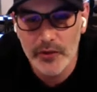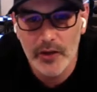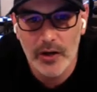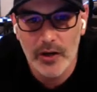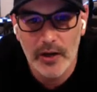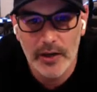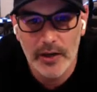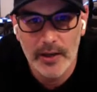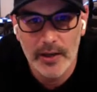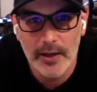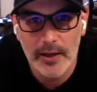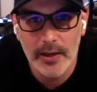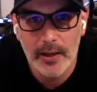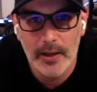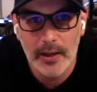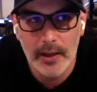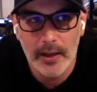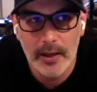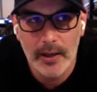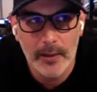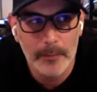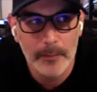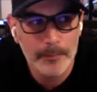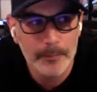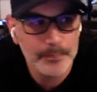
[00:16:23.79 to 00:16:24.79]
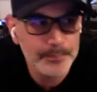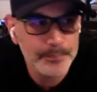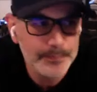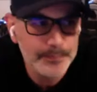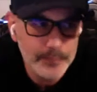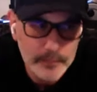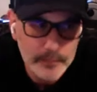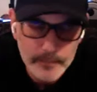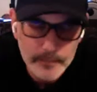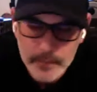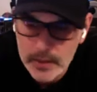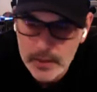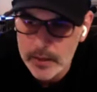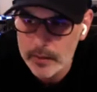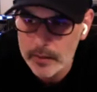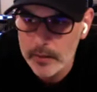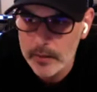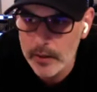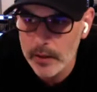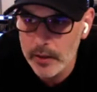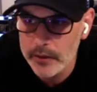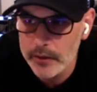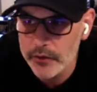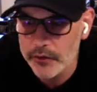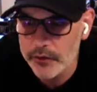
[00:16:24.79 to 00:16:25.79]
on it.
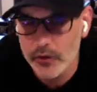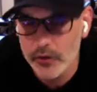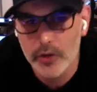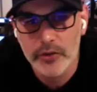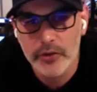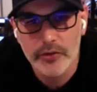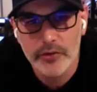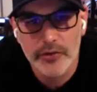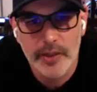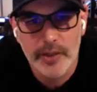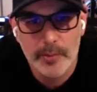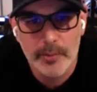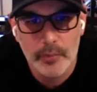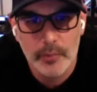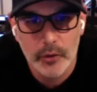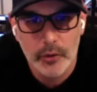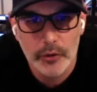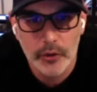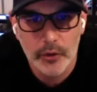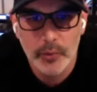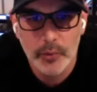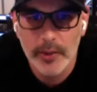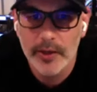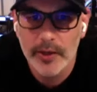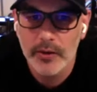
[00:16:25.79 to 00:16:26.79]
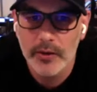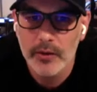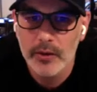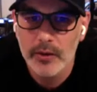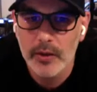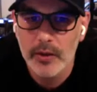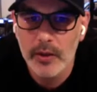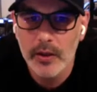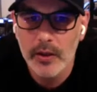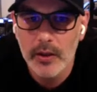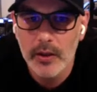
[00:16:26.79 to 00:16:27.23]
There's an artist named Perturbator.